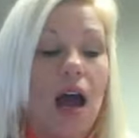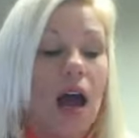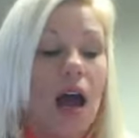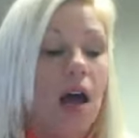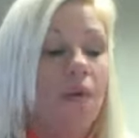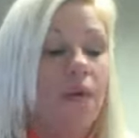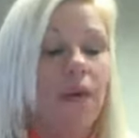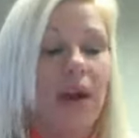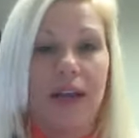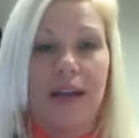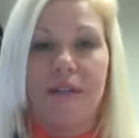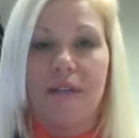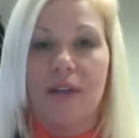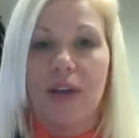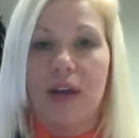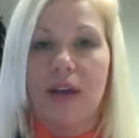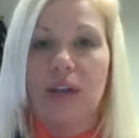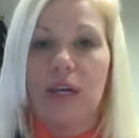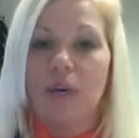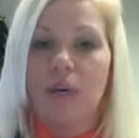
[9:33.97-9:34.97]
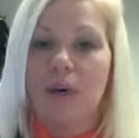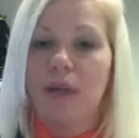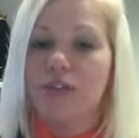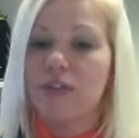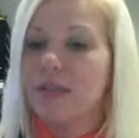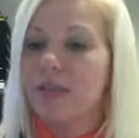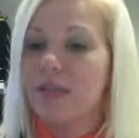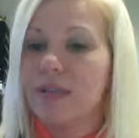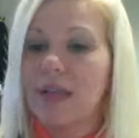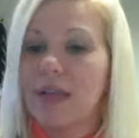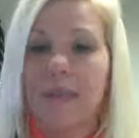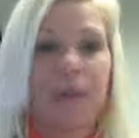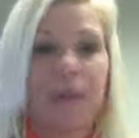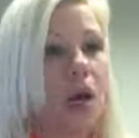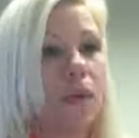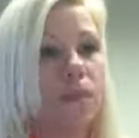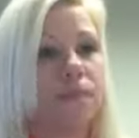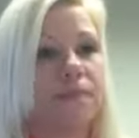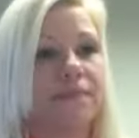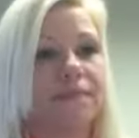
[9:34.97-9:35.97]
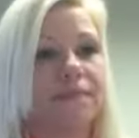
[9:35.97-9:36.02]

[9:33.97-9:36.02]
all right. If you have any questions, let me know.